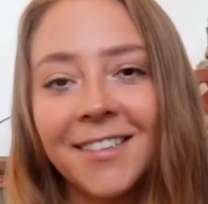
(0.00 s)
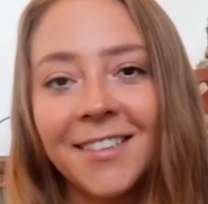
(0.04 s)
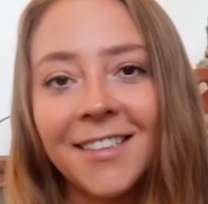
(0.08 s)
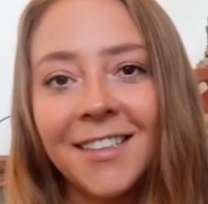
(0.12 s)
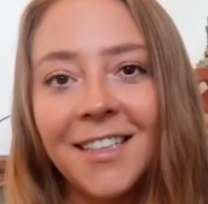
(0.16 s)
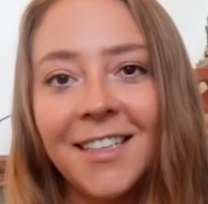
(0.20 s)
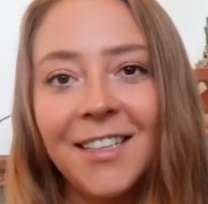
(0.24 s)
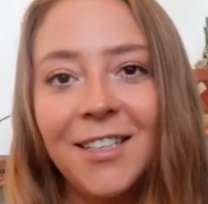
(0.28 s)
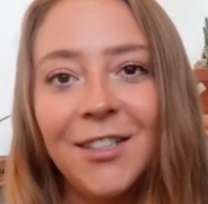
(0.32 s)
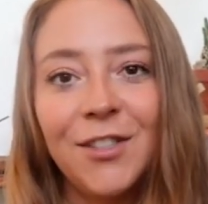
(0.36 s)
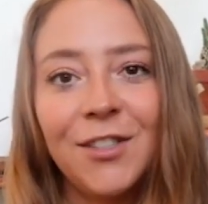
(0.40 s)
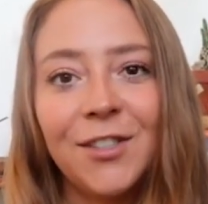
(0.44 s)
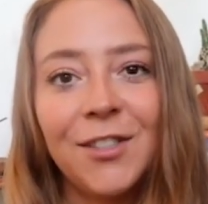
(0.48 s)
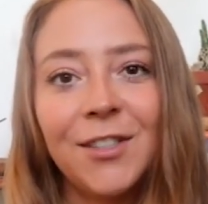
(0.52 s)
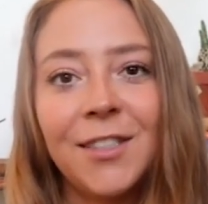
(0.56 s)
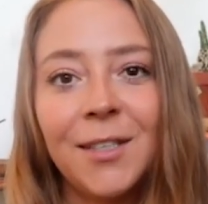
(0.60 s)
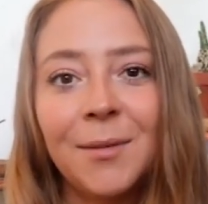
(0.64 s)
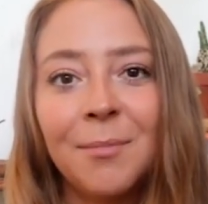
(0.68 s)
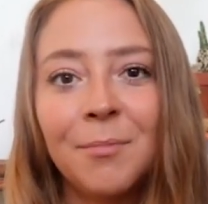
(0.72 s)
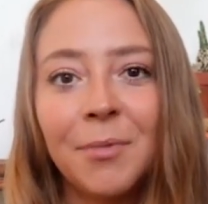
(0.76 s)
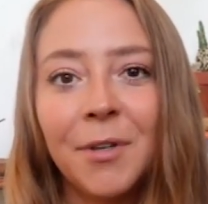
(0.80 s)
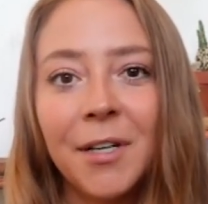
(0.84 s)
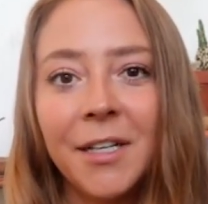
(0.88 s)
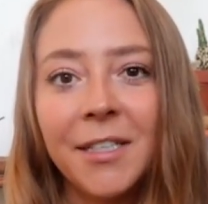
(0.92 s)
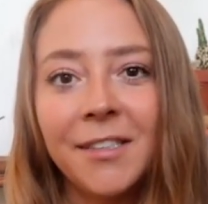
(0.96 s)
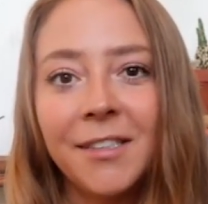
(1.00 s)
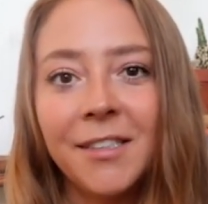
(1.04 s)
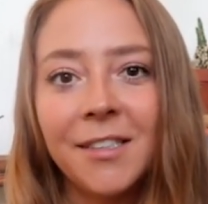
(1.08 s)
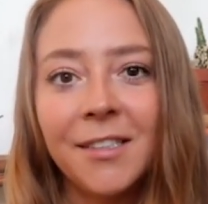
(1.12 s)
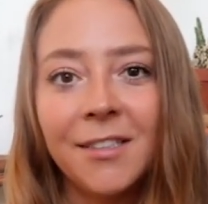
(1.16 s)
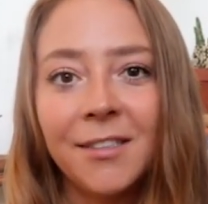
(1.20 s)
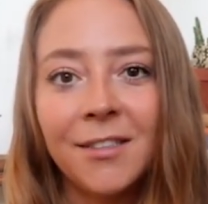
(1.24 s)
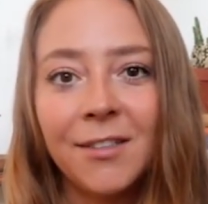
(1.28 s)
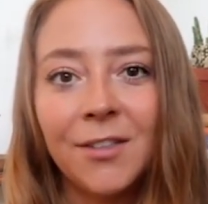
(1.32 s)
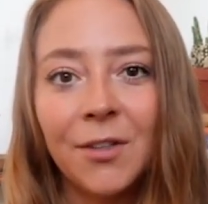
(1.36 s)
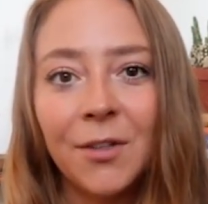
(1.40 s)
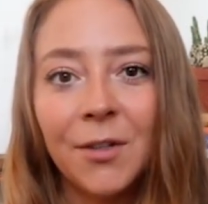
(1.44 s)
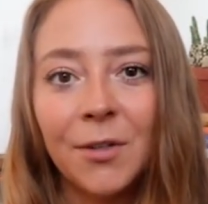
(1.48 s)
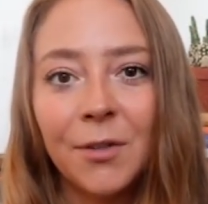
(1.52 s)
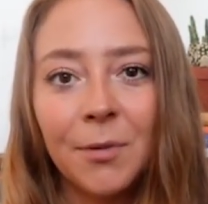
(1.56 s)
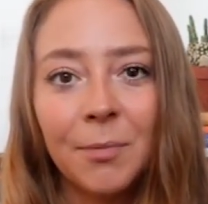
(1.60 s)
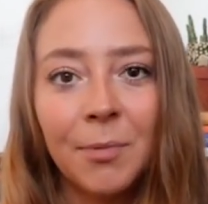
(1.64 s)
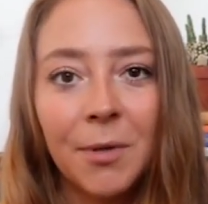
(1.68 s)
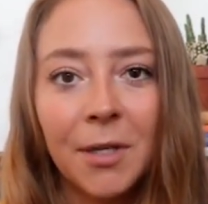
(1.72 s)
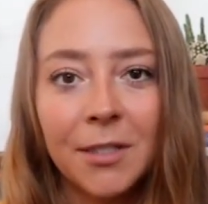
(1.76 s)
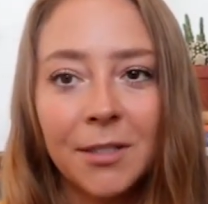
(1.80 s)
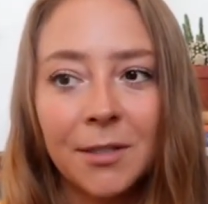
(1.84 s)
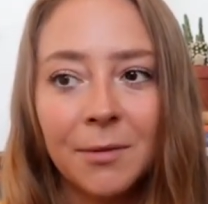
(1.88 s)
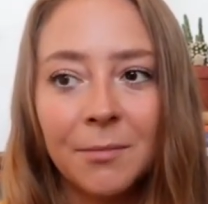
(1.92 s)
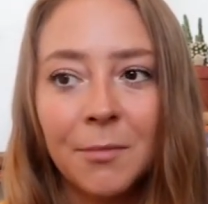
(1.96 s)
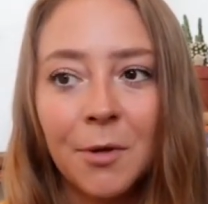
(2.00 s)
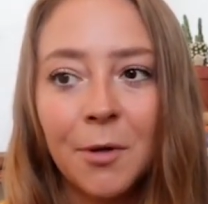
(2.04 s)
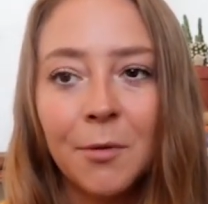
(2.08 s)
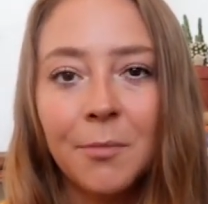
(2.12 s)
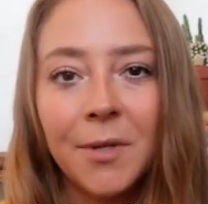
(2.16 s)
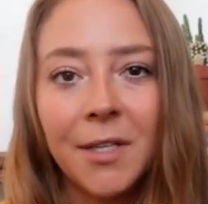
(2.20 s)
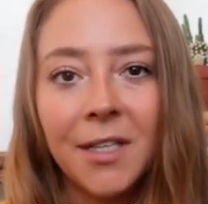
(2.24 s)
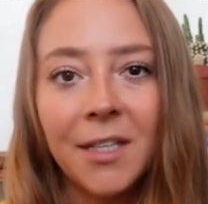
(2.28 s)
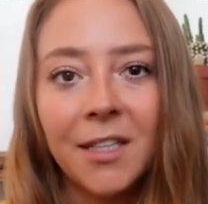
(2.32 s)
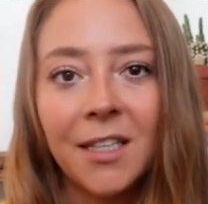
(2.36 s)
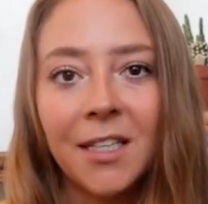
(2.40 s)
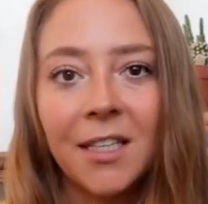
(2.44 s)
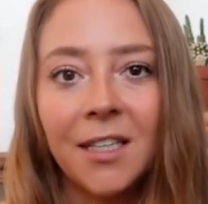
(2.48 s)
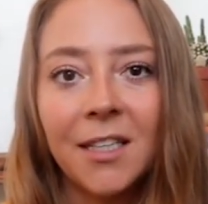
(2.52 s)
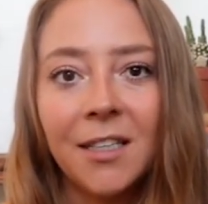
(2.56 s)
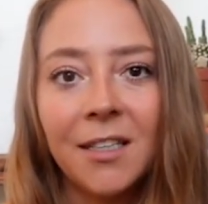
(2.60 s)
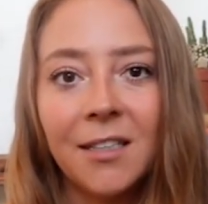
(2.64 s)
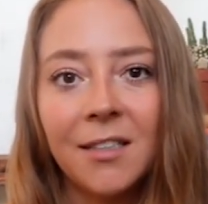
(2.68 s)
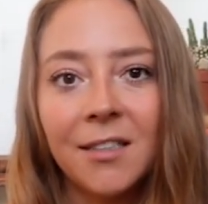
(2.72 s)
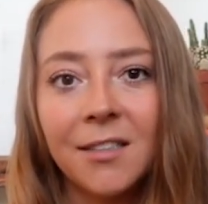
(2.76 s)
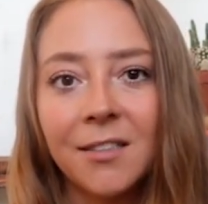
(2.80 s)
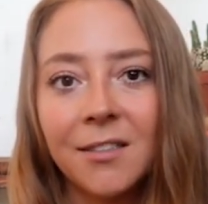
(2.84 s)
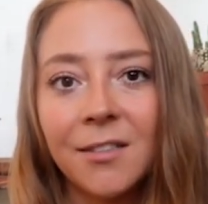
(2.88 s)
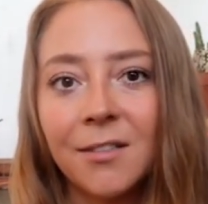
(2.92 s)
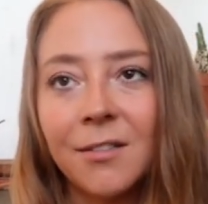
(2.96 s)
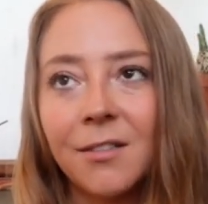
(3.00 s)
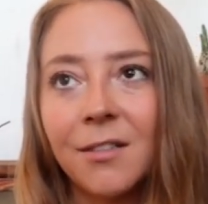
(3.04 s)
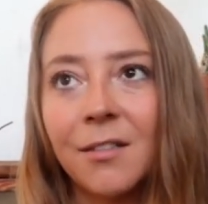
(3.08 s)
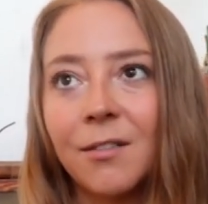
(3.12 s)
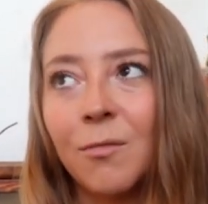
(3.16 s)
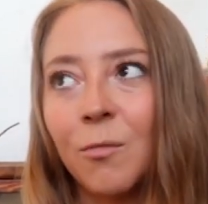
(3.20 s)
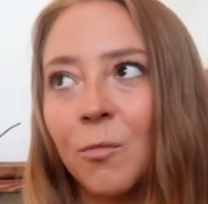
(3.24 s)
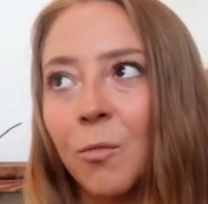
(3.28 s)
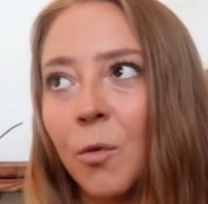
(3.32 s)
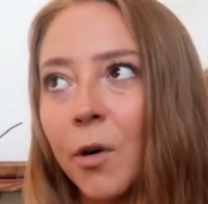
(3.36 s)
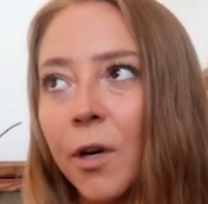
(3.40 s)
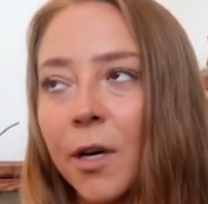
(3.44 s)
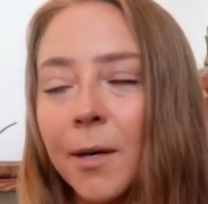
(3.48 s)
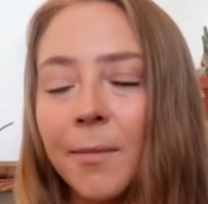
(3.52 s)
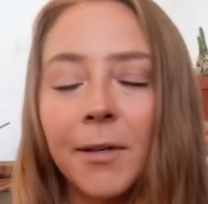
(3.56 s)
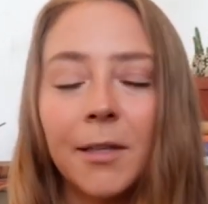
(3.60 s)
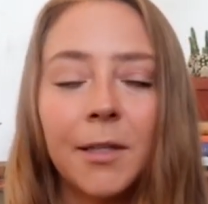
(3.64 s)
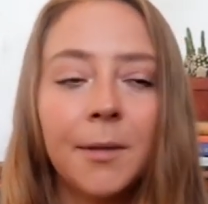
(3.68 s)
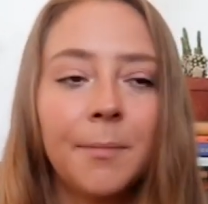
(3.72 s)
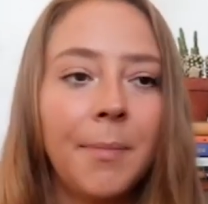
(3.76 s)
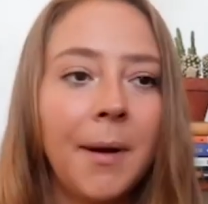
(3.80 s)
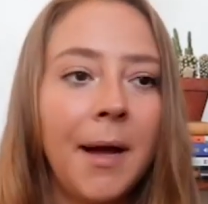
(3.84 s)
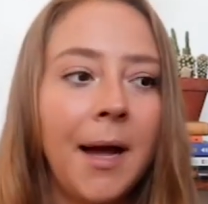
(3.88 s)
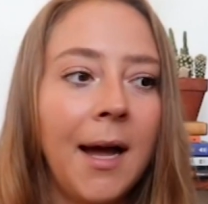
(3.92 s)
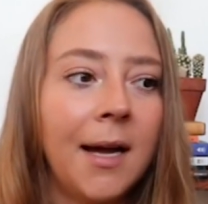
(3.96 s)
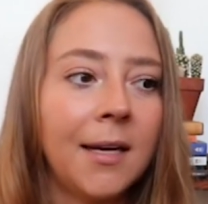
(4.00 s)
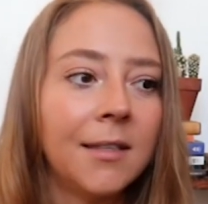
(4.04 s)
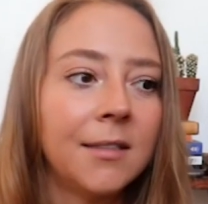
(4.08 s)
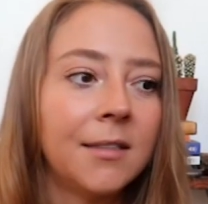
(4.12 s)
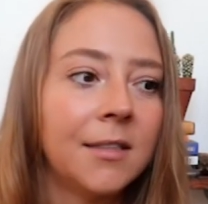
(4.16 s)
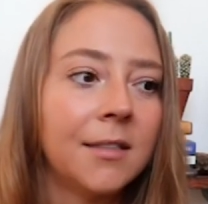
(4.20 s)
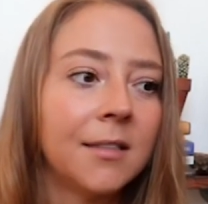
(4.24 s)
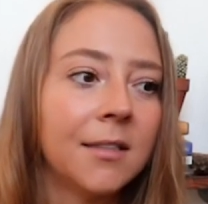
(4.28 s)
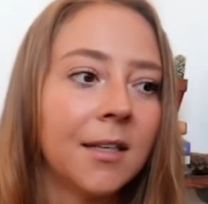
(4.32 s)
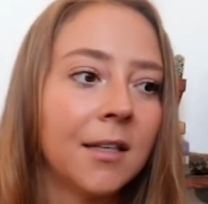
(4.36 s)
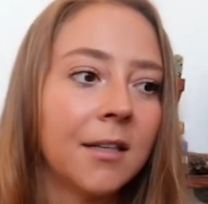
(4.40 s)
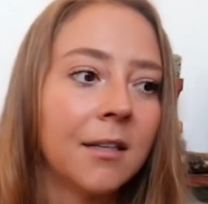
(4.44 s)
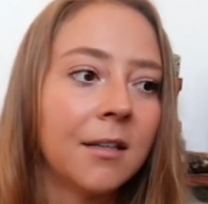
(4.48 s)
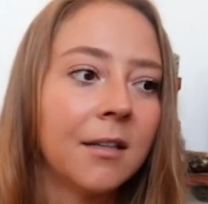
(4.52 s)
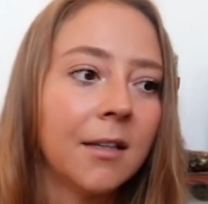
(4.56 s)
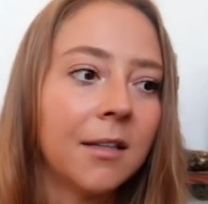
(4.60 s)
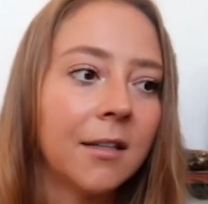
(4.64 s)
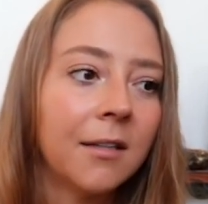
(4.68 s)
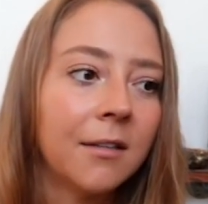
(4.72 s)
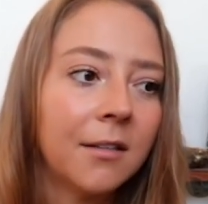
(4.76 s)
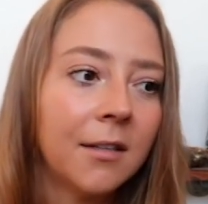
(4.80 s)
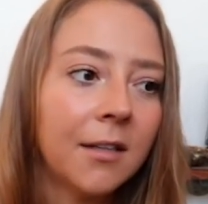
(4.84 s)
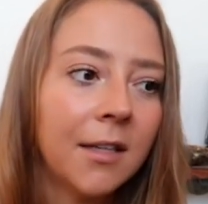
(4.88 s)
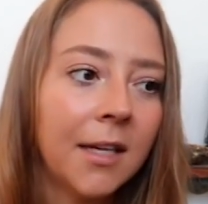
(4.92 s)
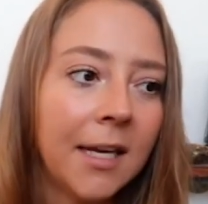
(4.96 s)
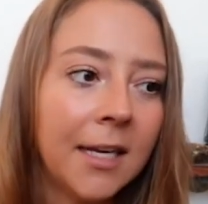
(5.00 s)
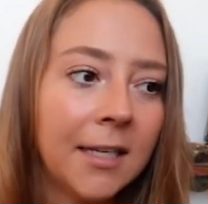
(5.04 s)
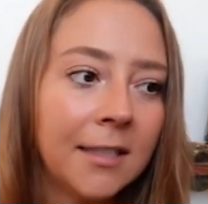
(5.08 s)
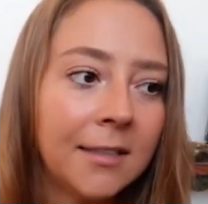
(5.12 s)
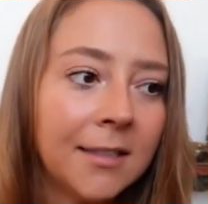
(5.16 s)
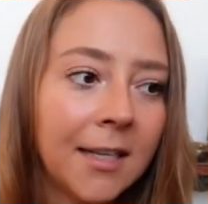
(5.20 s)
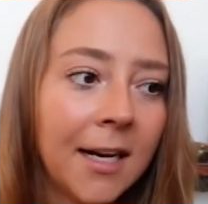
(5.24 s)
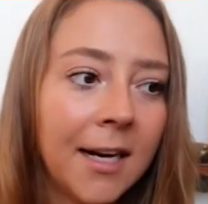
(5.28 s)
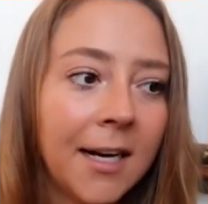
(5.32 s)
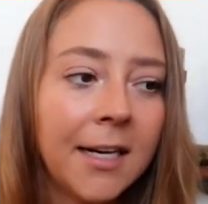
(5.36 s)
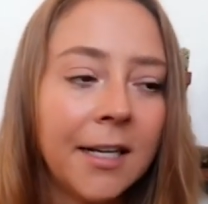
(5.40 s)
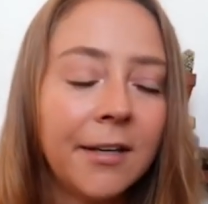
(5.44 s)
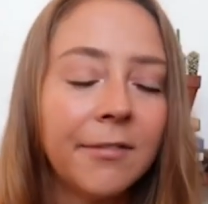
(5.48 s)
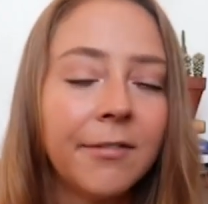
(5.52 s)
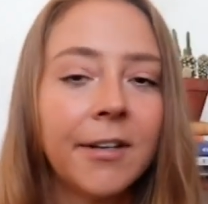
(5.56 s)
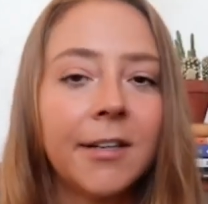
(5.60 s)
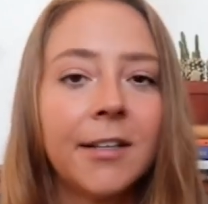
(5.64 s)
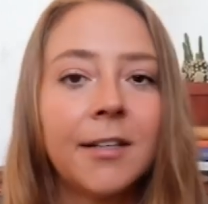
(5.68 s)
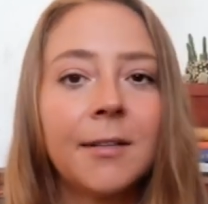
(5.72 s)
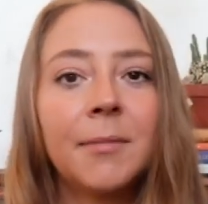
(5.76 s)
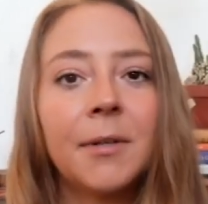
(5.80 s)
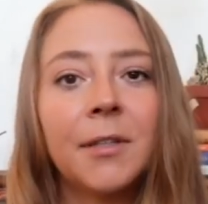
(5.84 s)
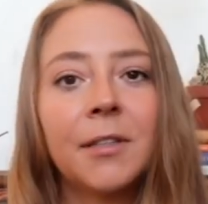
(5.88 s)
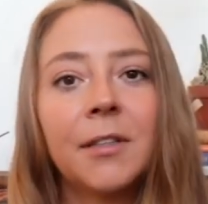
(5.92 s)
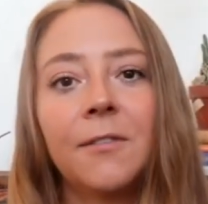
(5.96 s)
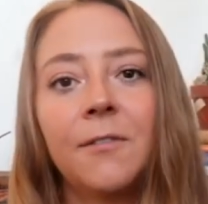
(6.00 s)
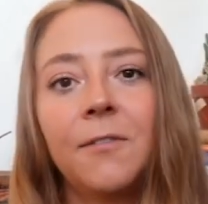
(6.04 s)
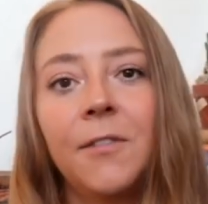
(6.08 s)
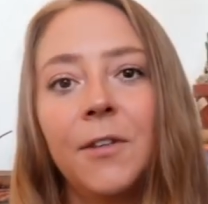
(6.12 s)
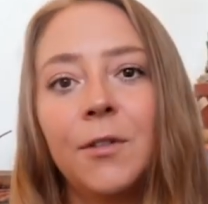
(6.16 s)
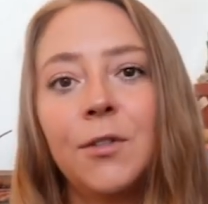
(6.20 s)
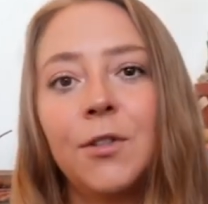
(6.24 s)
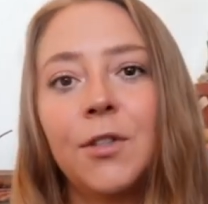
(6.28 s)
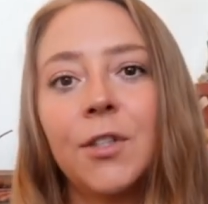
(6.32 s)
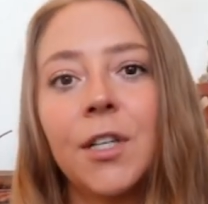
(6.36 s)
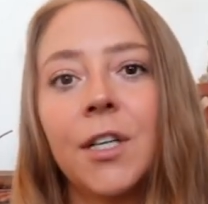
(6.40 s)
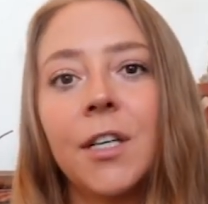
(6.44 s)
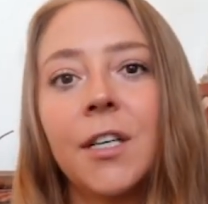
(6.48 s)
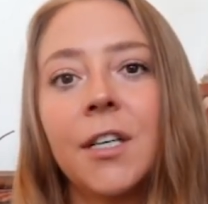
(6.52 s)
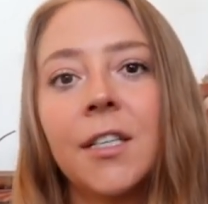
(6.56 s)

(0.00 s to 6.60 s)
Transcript: he just embraces, you know, the present moment. He doesn't worry about the past. He's not anxiety ridden about the future.